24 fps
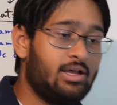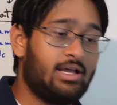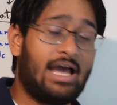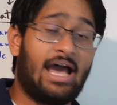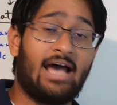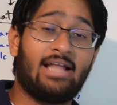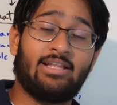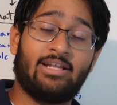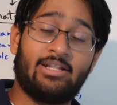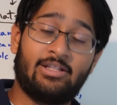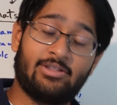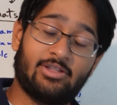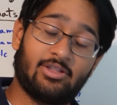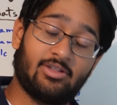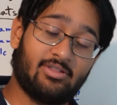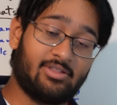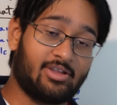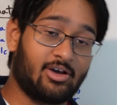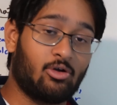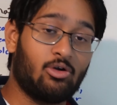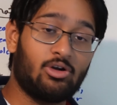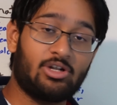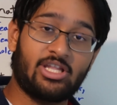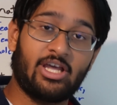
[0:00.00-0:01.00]
And then
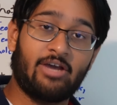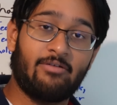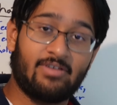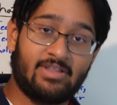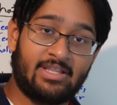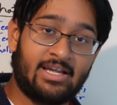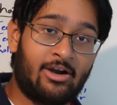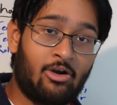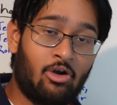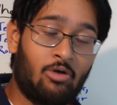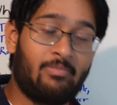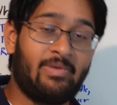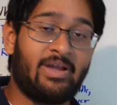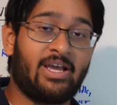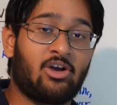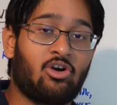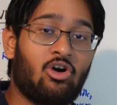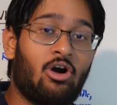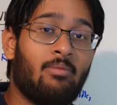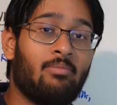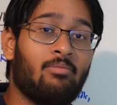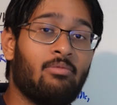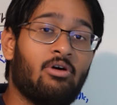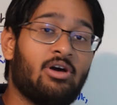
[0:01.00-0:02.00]
the good thing with that opening
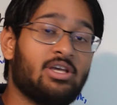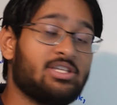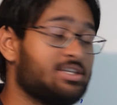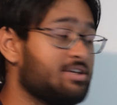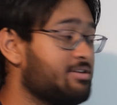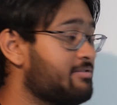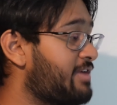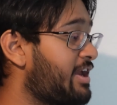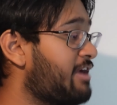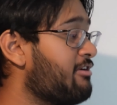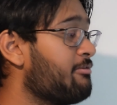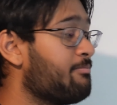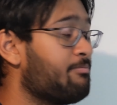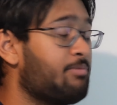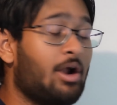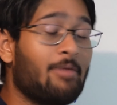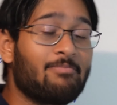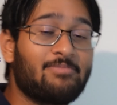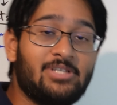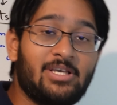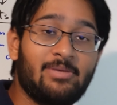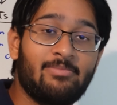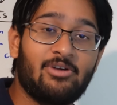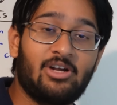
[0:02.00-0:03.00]
combo is, whenever
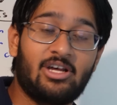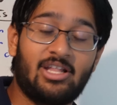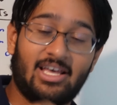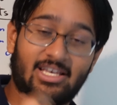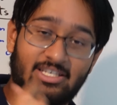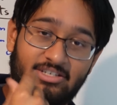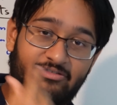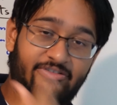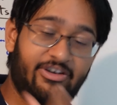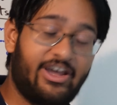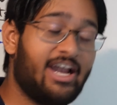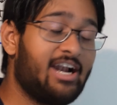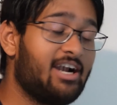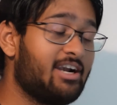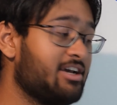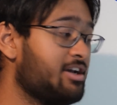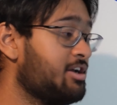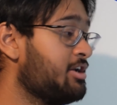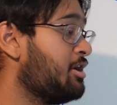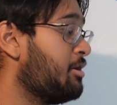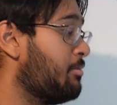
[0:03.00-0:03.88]
Prabhsimran has failed,